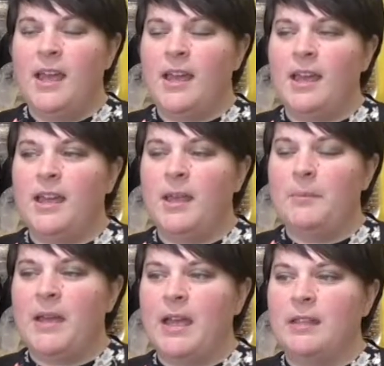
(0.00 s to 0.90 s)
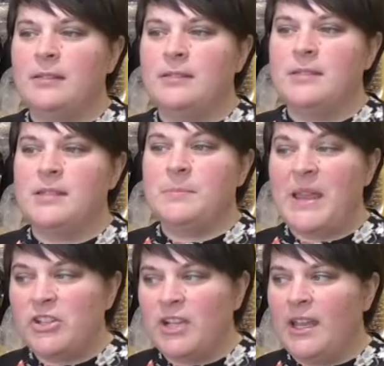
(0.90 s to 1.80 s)
and
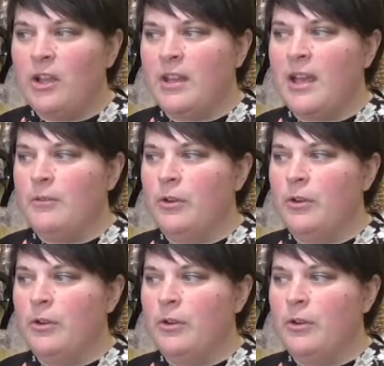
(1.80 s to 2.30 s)
especially on our